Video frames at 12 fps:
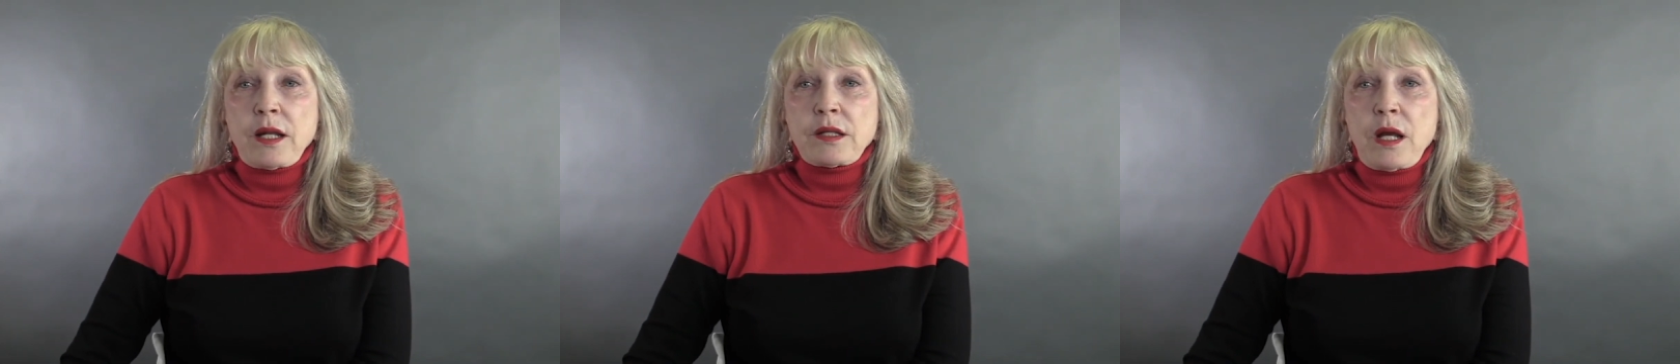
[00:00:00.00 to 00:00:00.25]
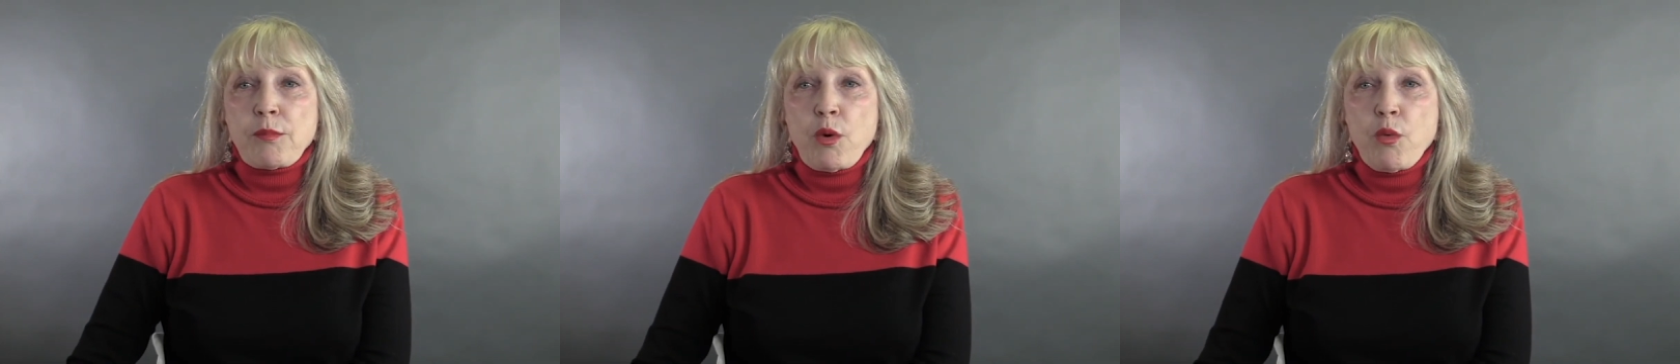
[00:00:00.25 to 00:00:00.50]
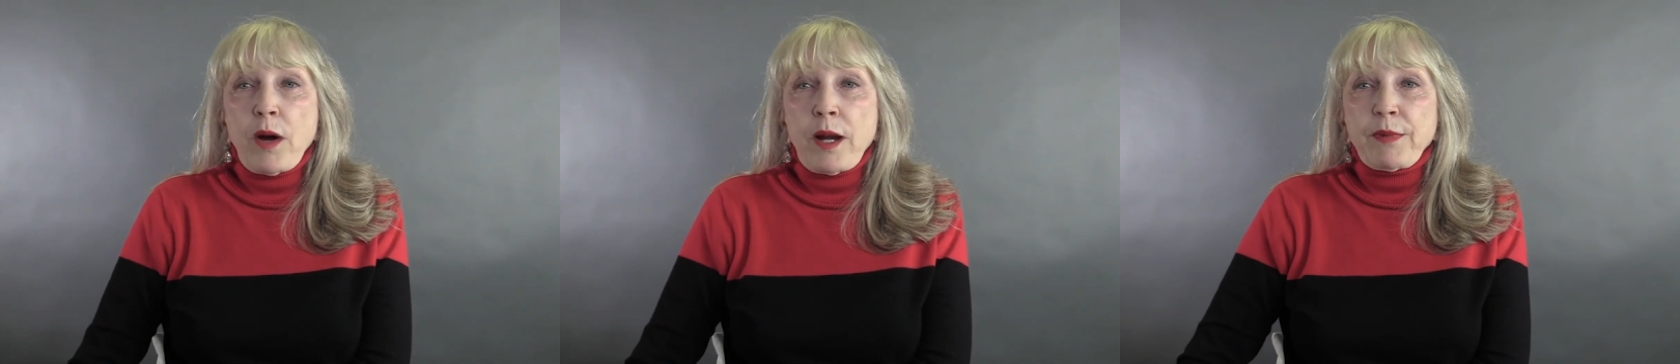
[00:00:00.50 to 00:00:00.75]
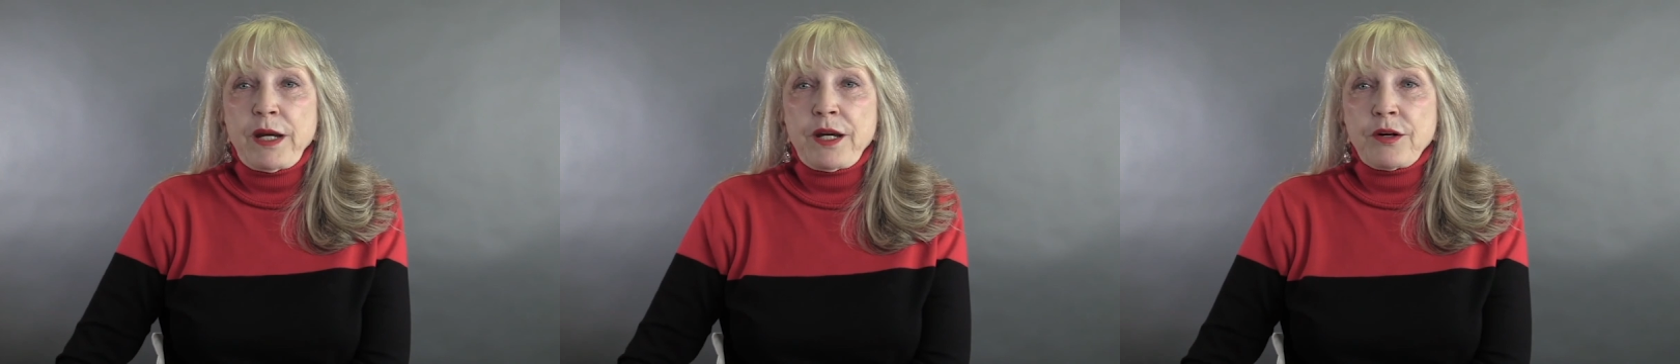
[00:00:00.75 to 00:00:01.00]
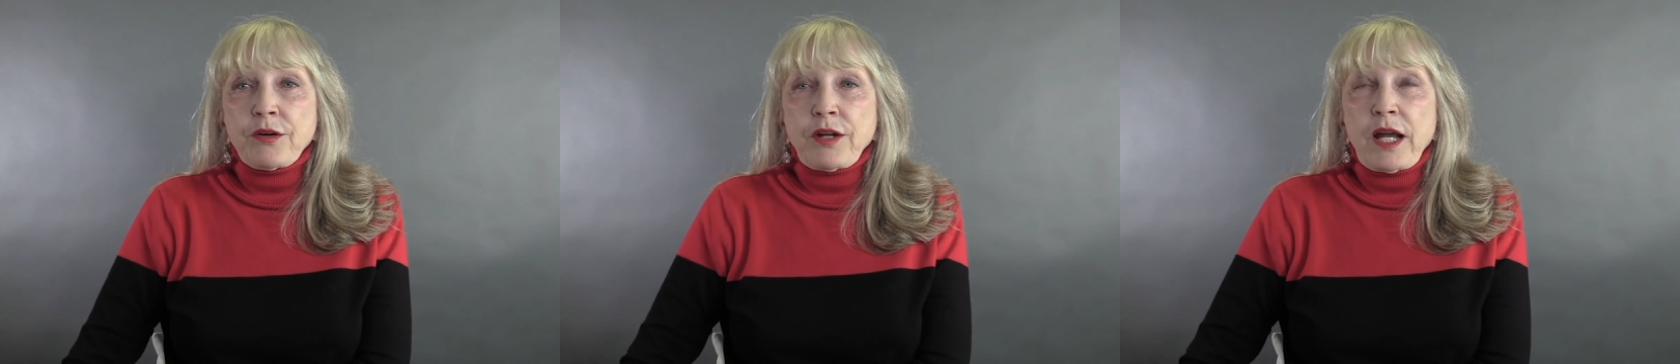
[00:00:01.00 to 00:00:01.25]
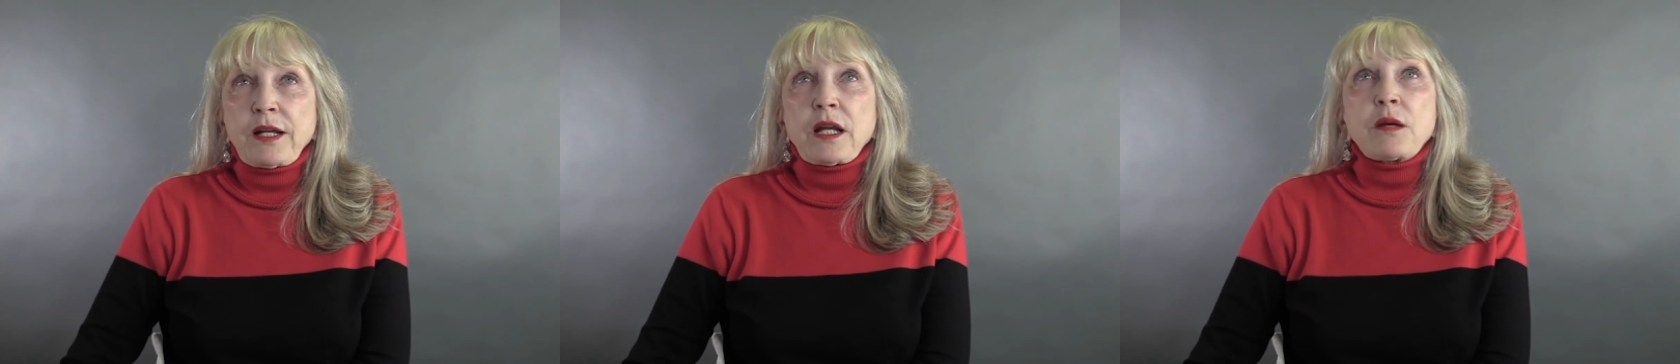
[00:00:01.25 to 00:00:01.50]
a double whammy here
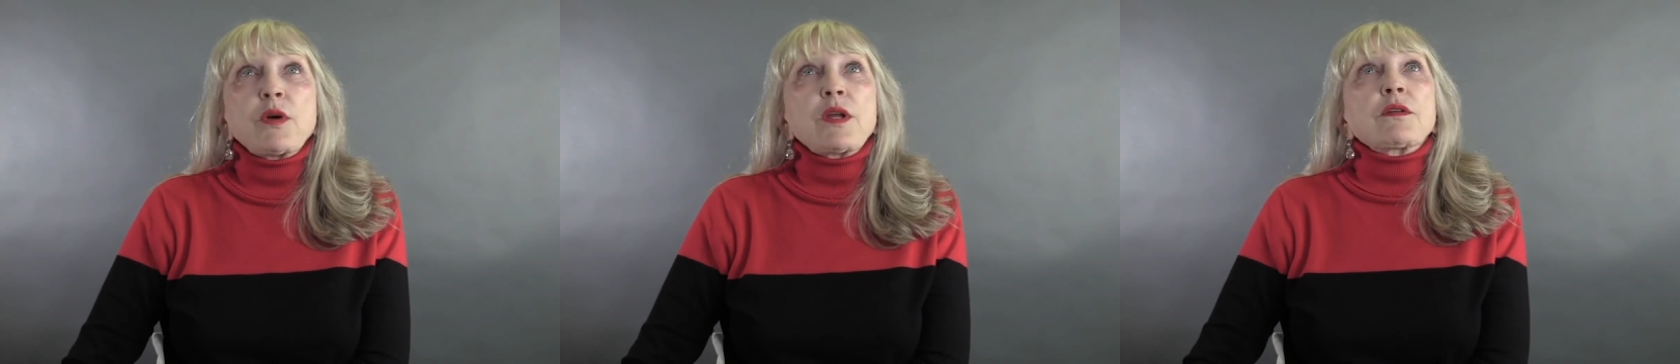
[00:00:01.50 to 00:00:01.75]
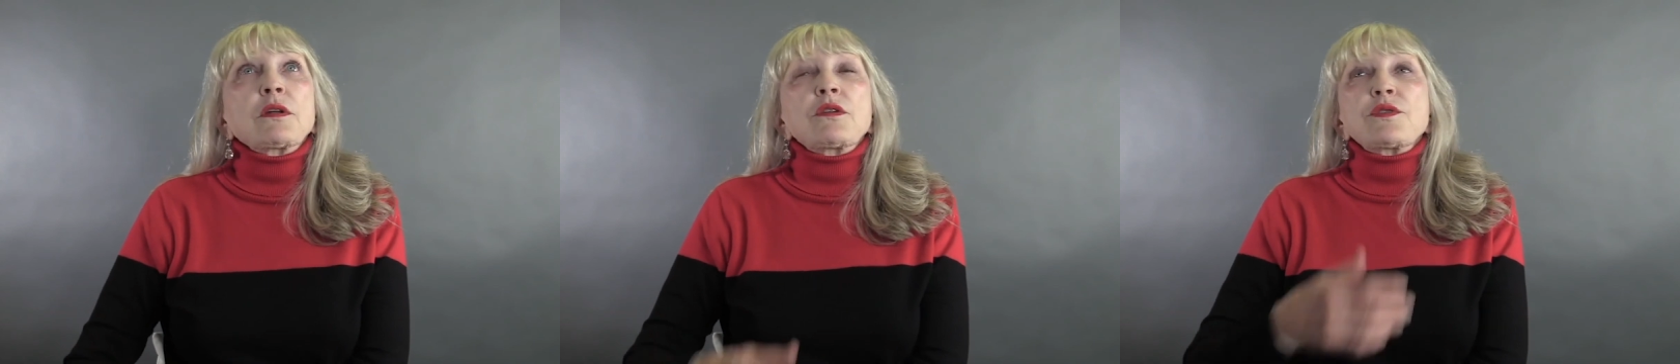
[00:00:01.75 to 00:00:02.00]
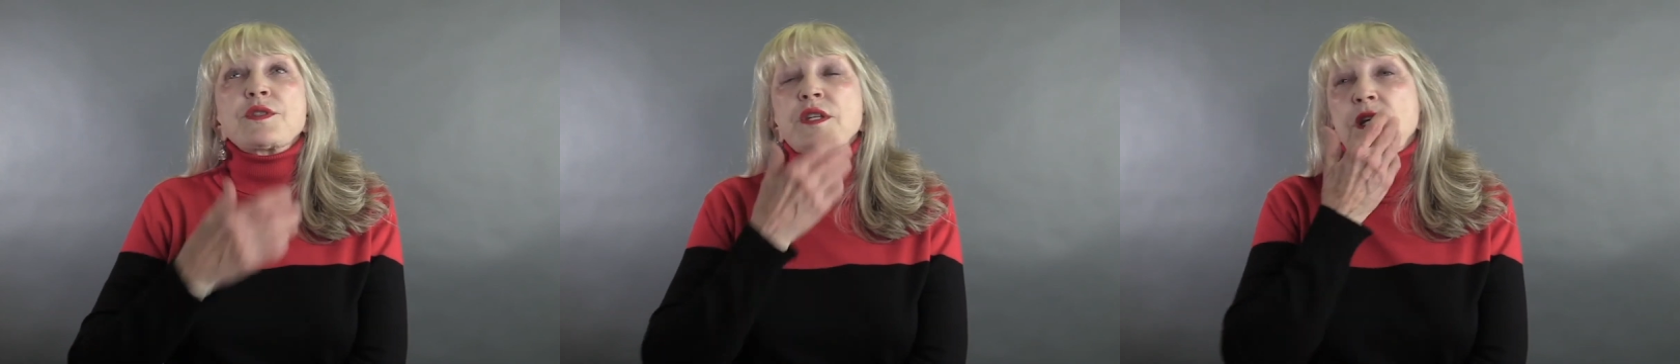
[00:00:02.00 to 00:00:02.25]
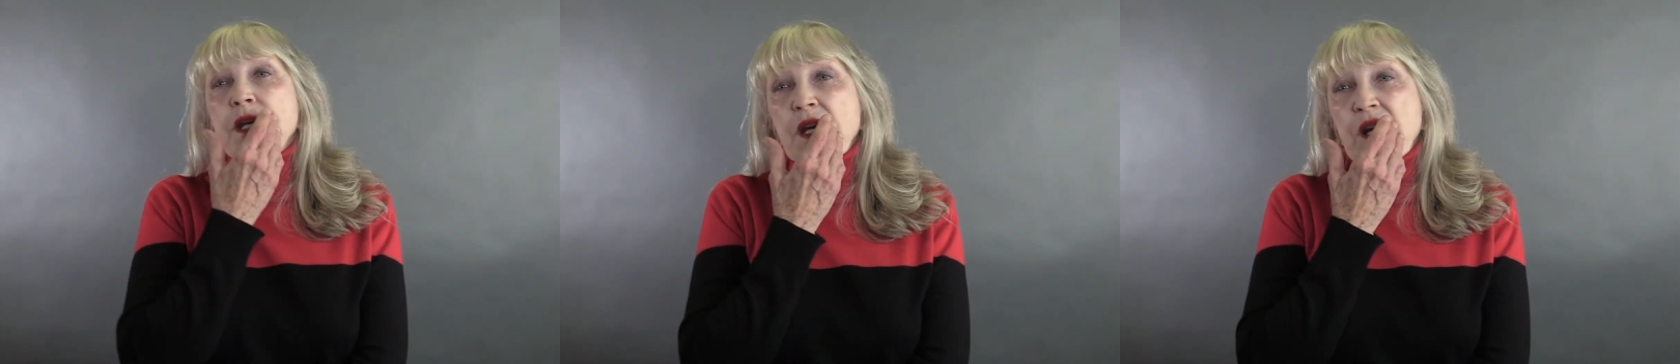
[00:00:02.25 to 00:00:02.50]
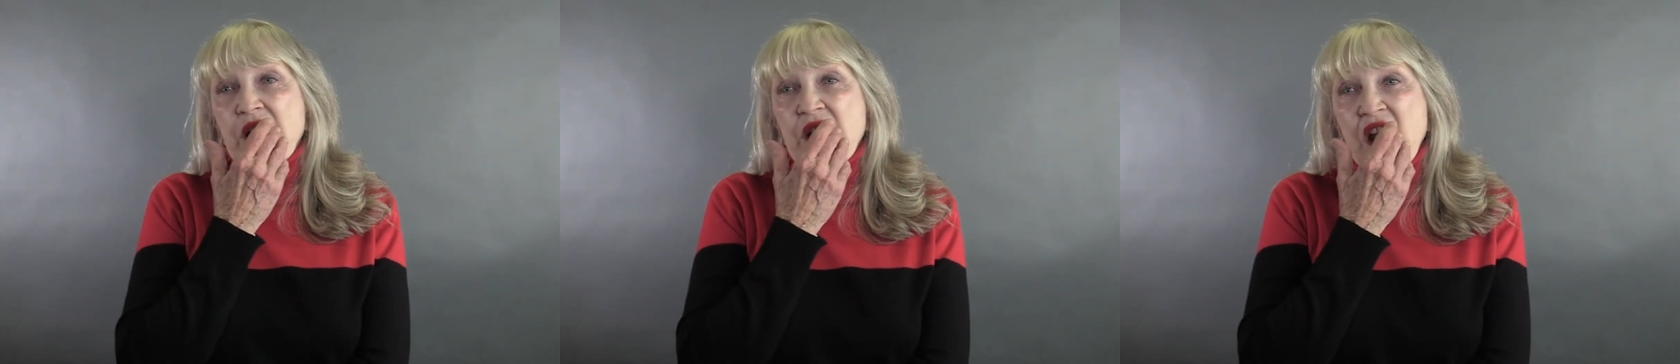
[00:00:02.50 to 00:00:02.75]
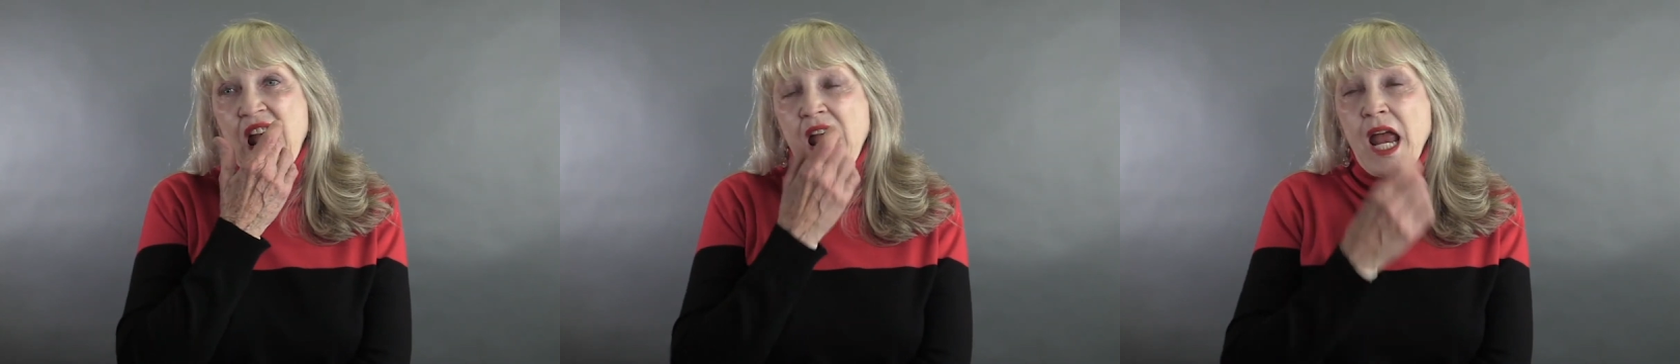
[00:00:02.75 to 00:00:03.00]
lately with losing
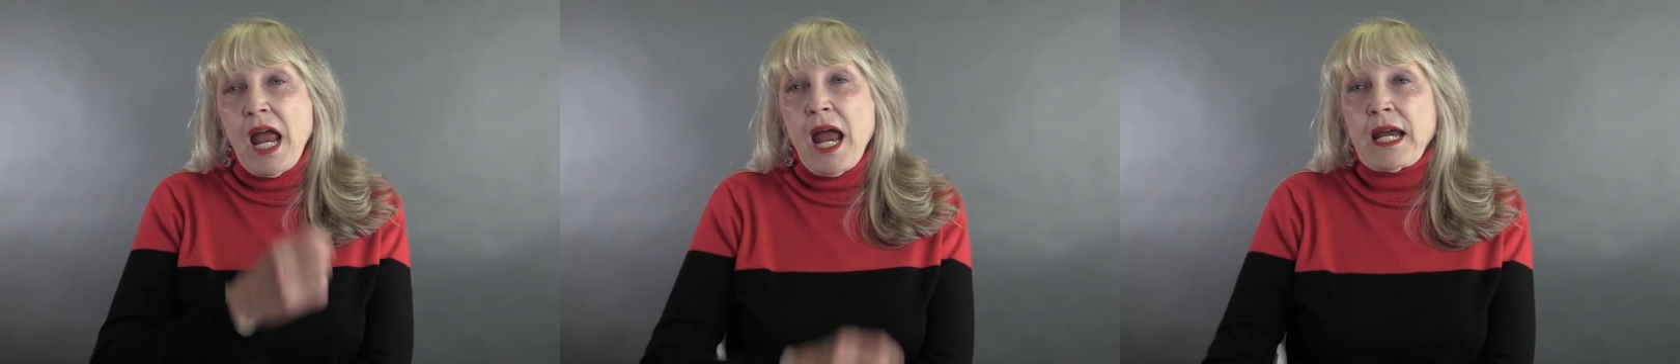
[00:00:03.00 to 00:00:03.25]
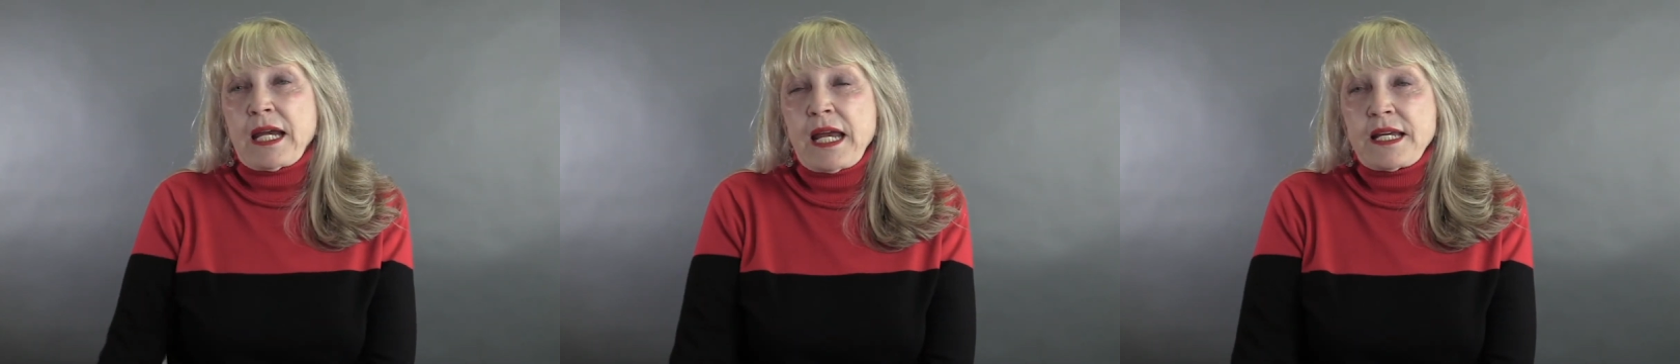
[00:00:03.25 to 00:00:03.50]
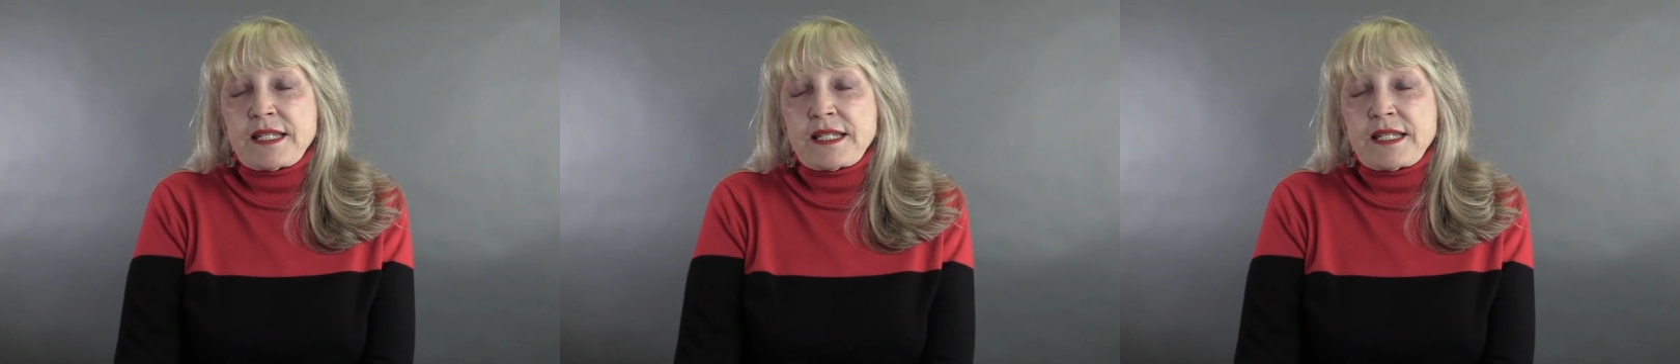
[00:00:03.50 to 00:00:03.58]
A.K.